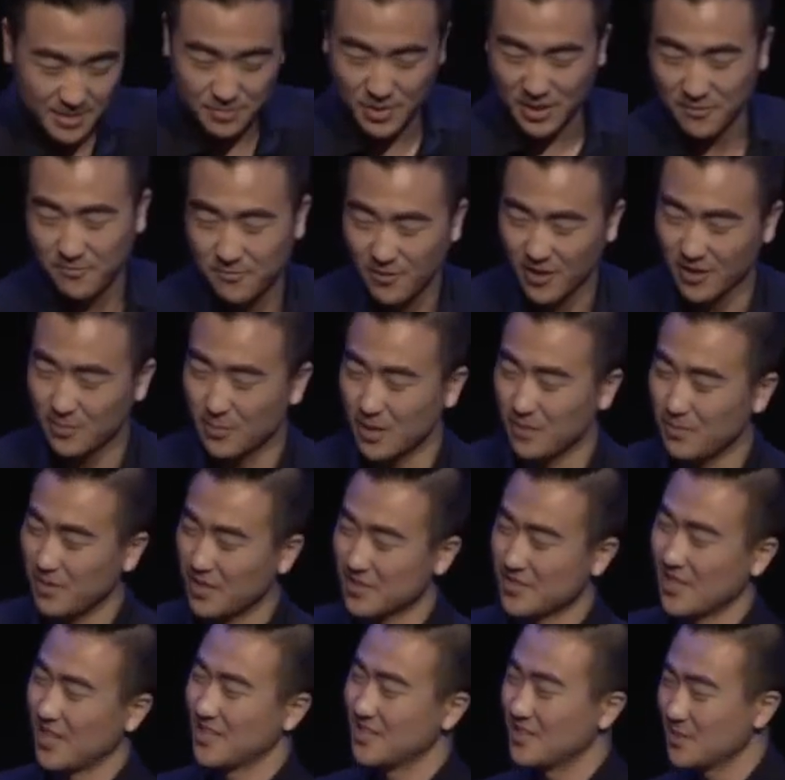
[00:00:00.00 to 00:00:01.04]
kid made fun of me
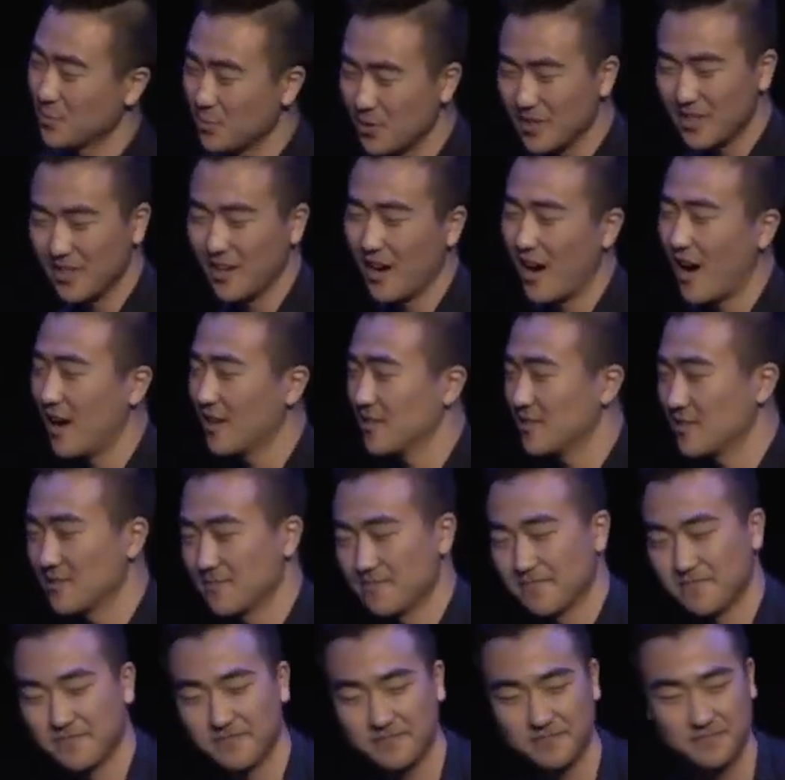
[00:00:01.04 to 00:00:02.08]
because I had squinty
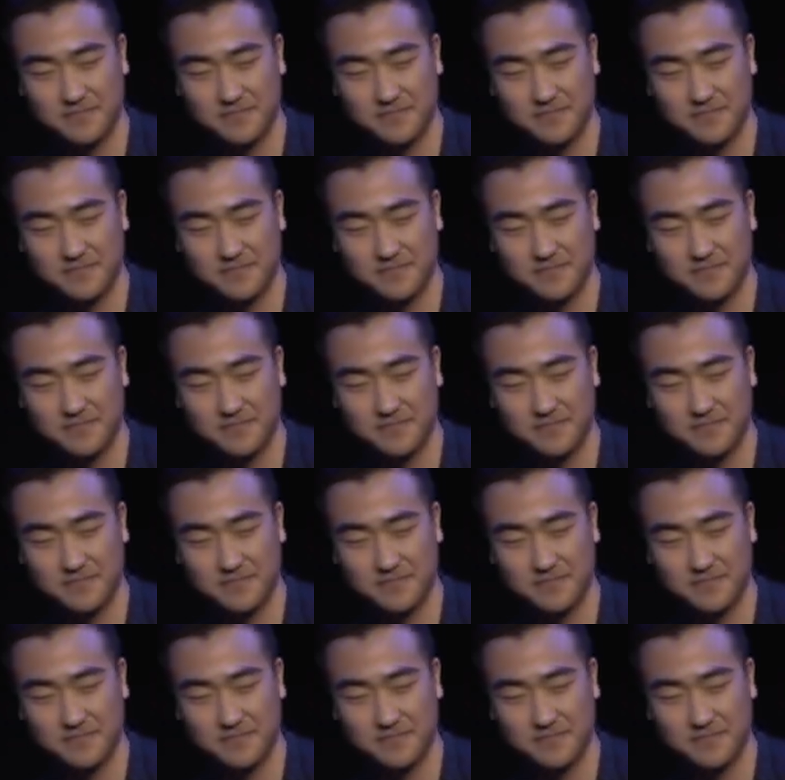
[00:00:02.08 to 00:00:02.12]
eyes.